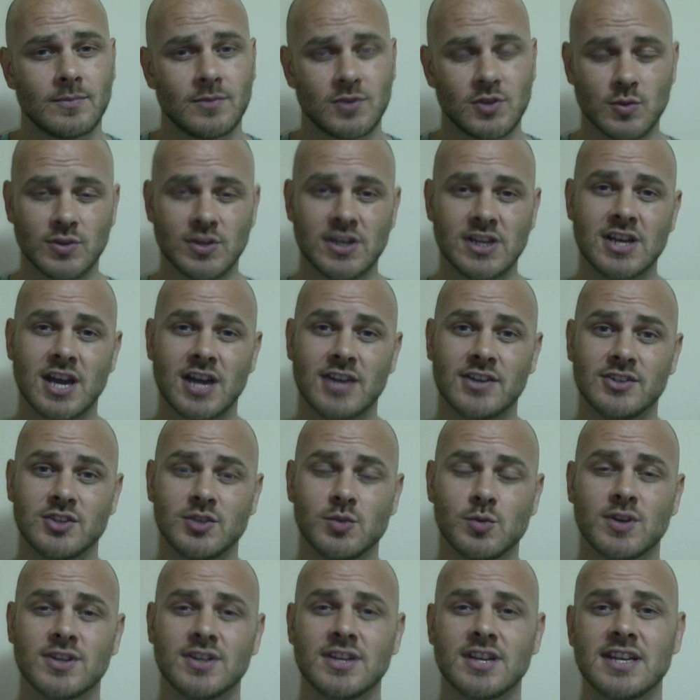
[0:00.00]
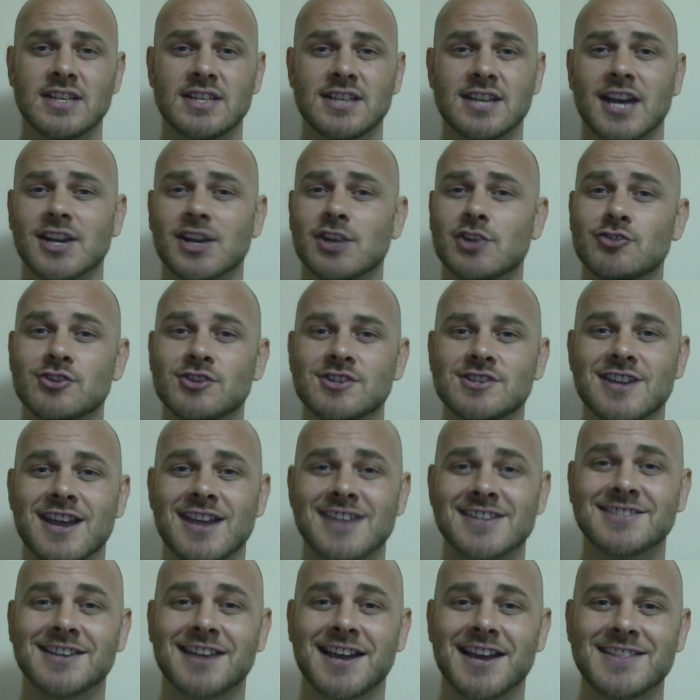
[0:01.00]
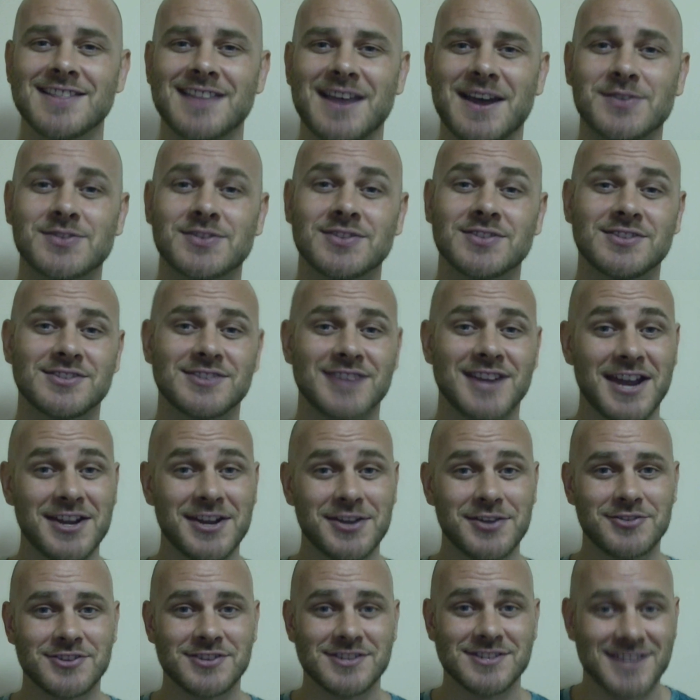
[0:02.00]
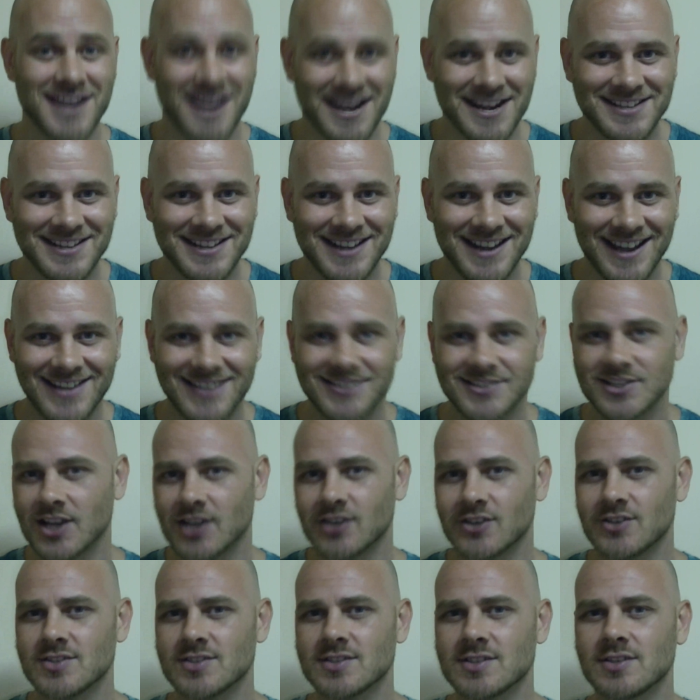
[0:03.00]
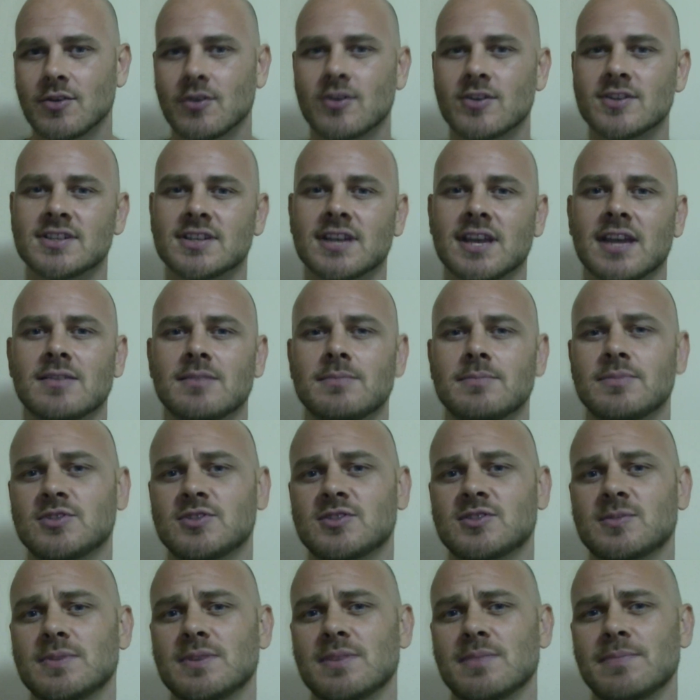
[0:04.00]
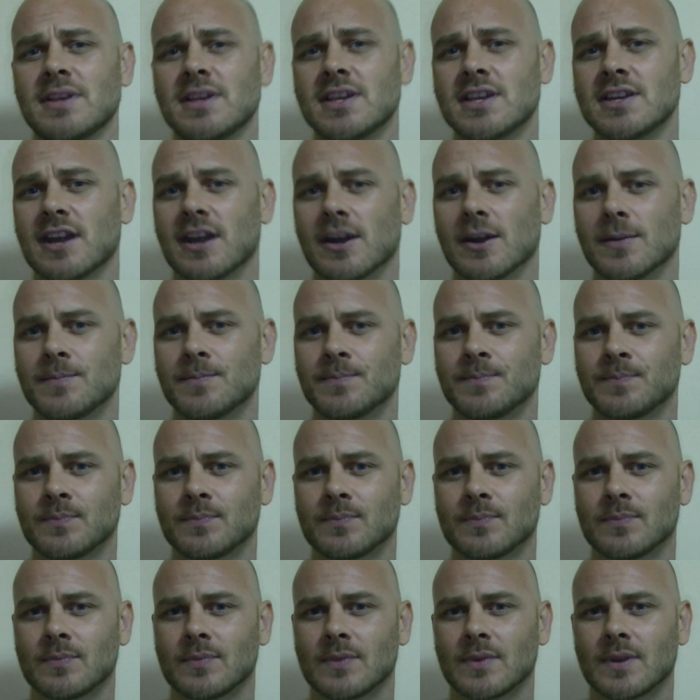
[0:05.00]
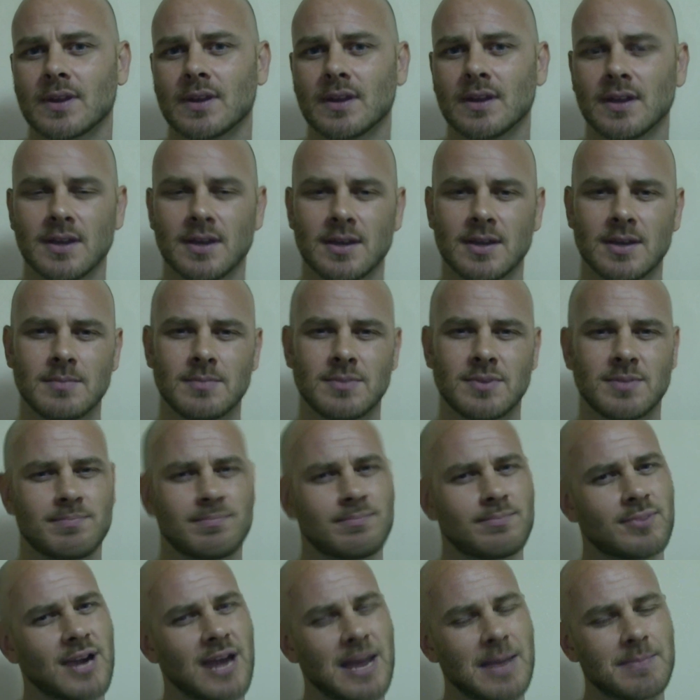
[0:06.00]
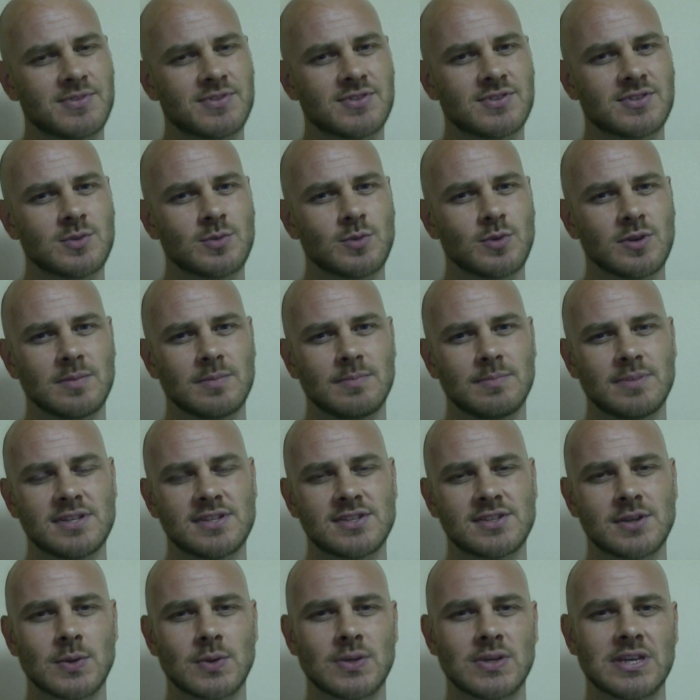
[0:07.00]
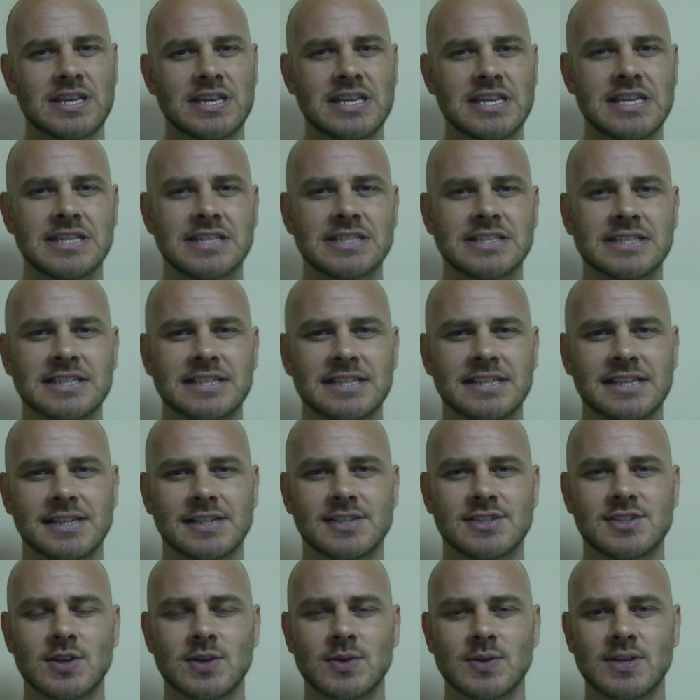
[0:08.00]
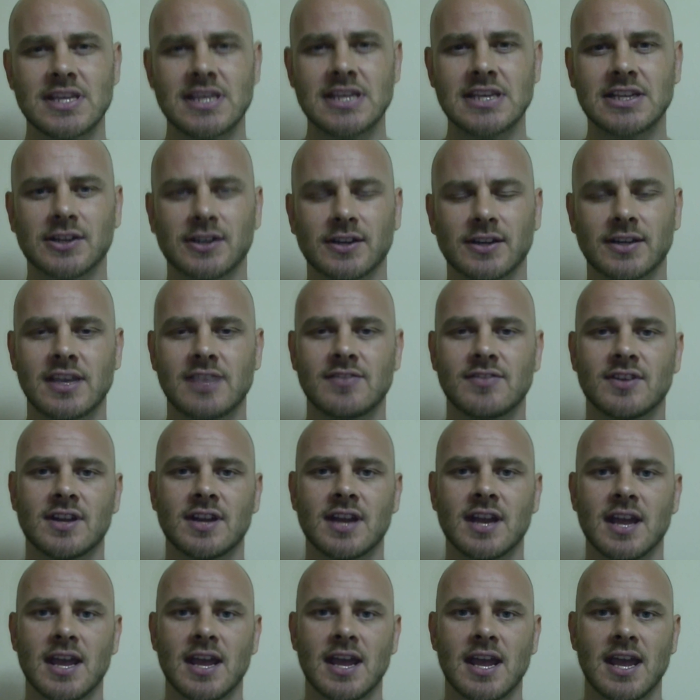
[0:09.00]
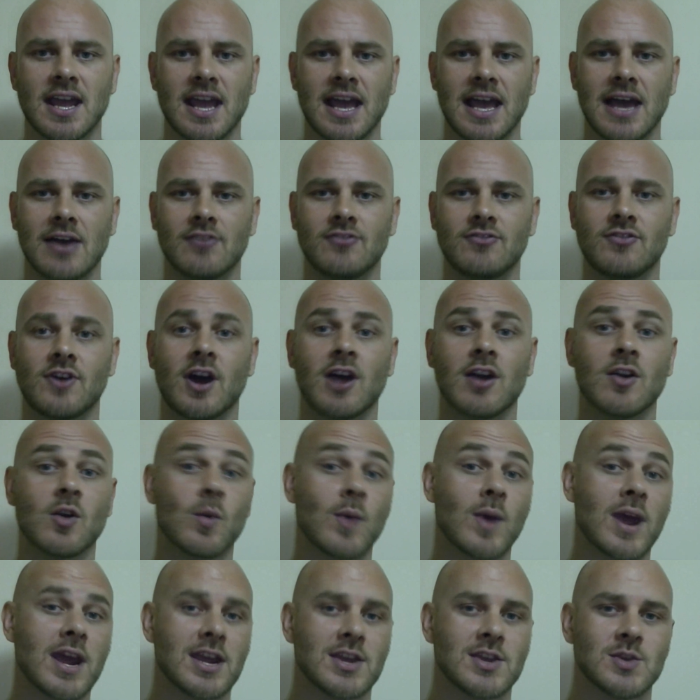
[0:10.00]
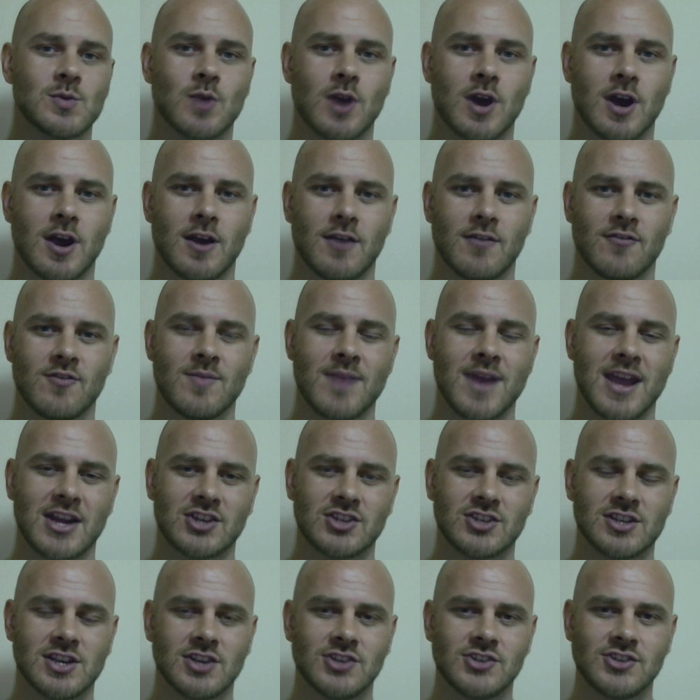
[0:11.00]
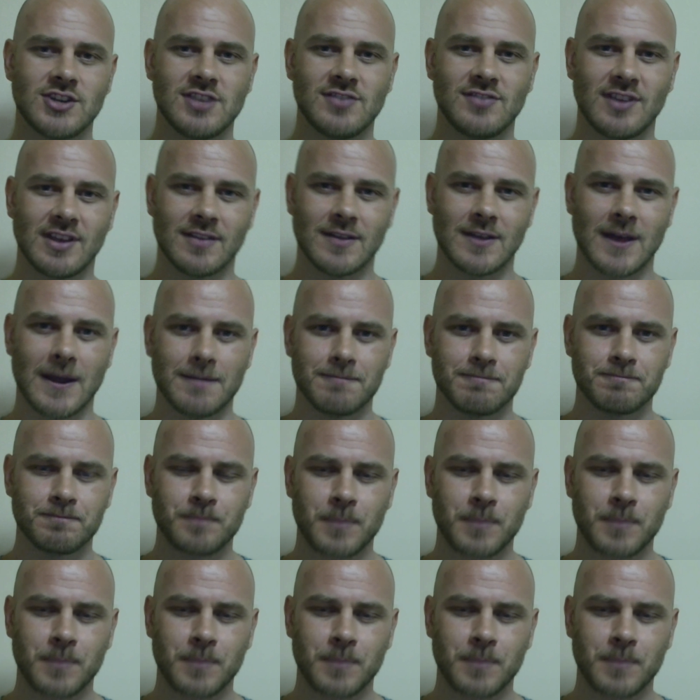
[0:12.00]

You would need $999,999 in order to get to be a millionaire. But perhaps you wouldn't be so keen and so eager, given how far away you are from actually achieving that.